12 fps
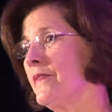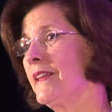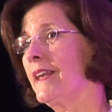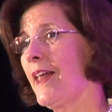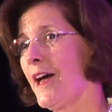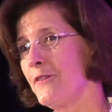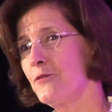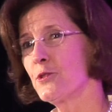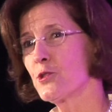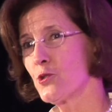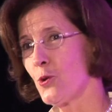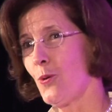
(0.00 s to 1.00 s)
that life
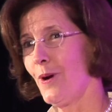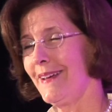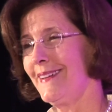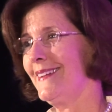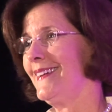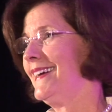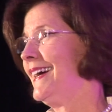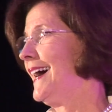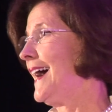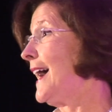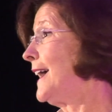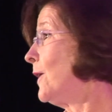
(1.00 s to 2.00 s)
was joy.
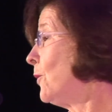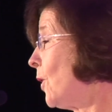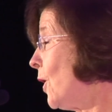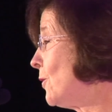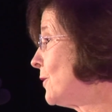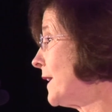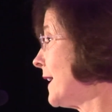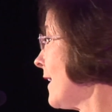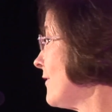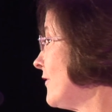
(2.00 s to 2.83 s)
I awoke and I